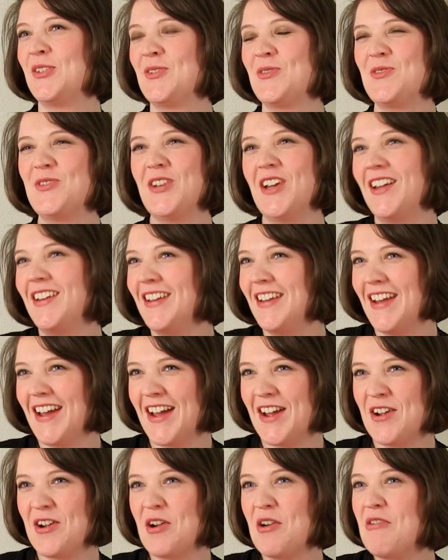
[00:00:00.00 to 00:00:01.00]
So John and
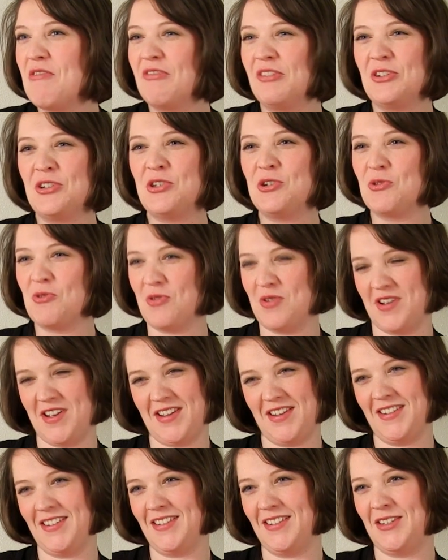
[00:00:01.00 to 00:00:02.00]
I are
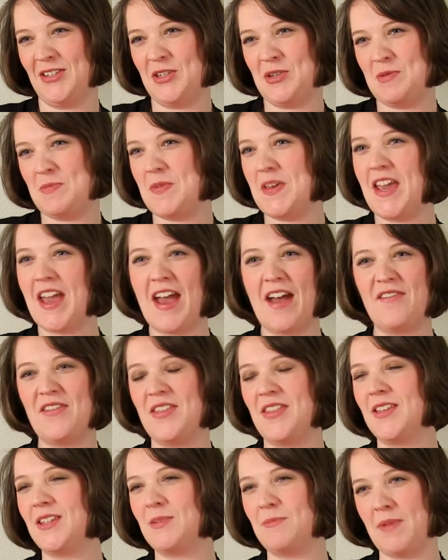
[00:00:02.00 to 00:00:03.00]
overjoyed to be
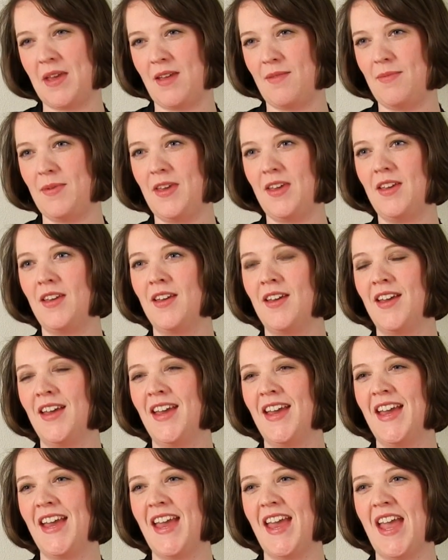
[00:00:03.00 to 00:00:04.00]
having this baby,
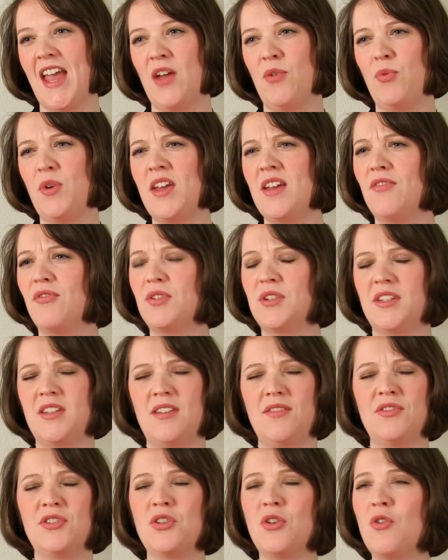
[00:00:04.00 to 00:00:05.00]
and we have
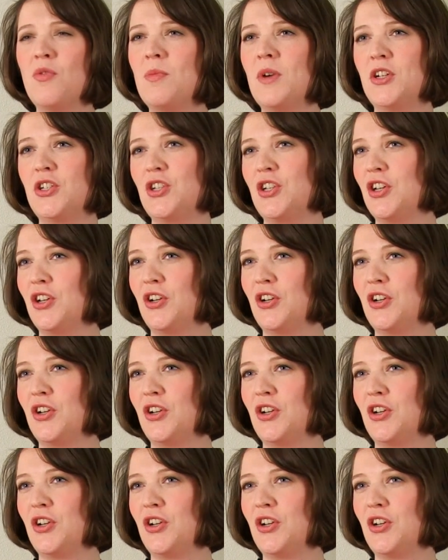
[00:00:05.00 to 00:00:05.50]
received so much